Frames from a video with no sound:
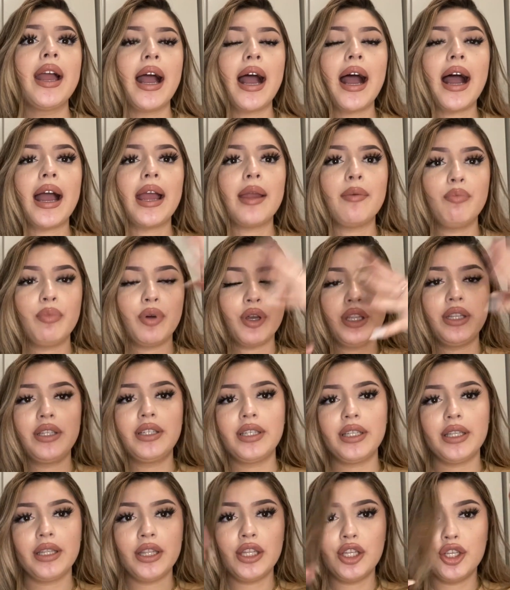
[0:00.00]
I put
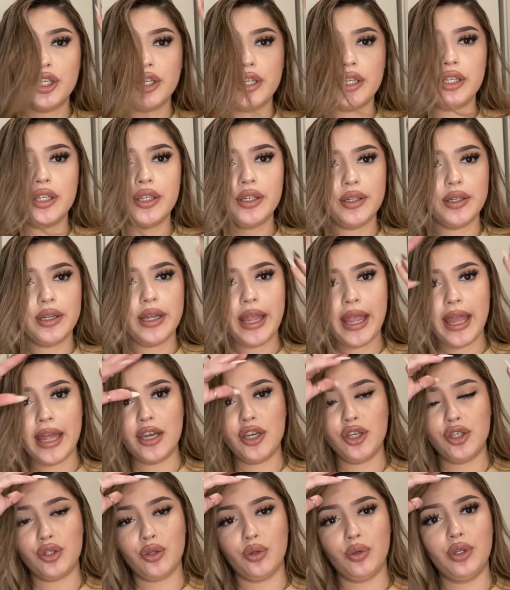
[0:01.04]
the Head
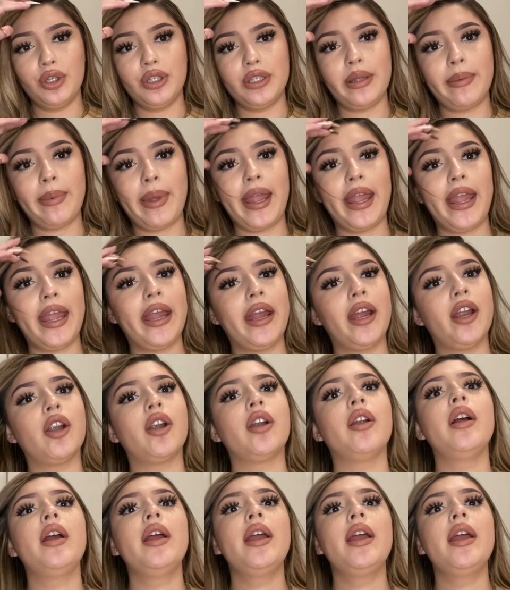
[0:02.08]
and Shoulders in my hair.